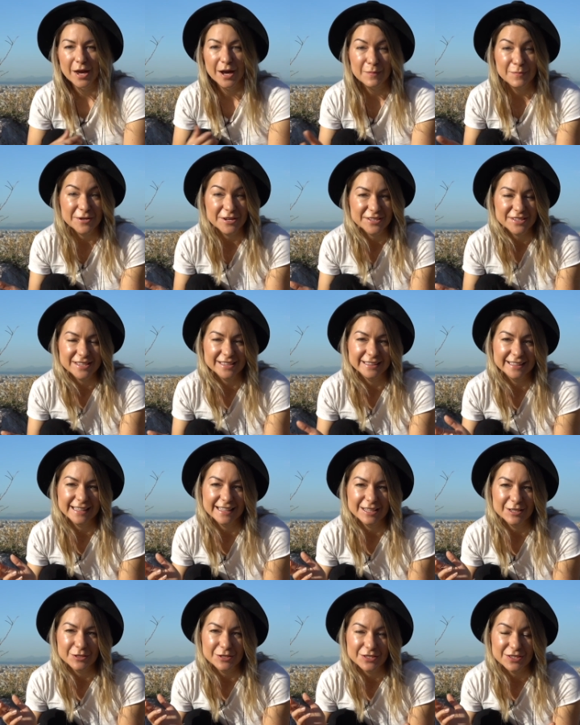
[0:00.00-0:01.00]
I
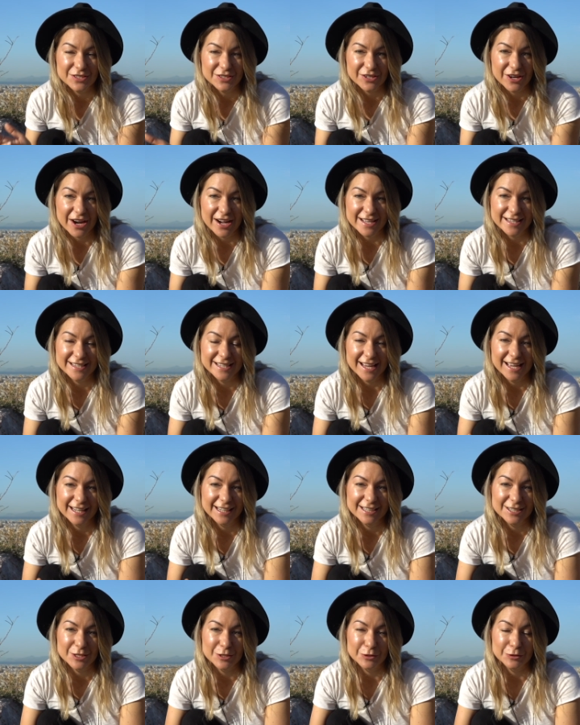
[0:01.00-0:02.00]
personally use
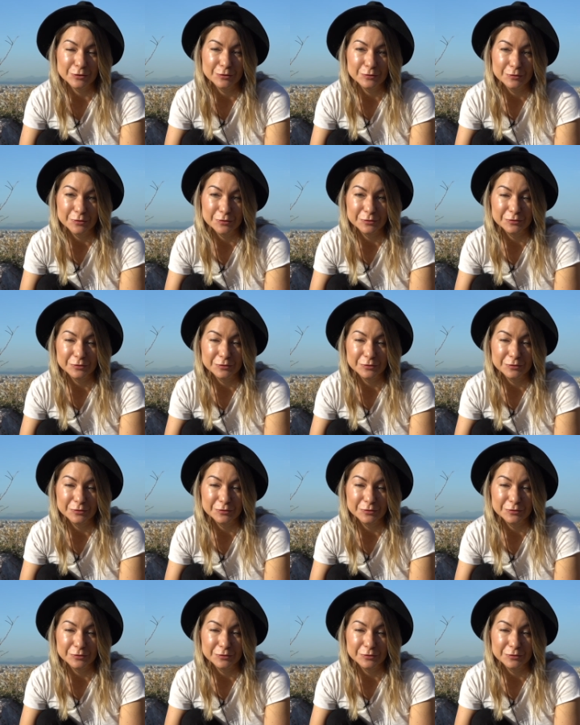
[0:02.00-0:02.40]
Skyscanner to look for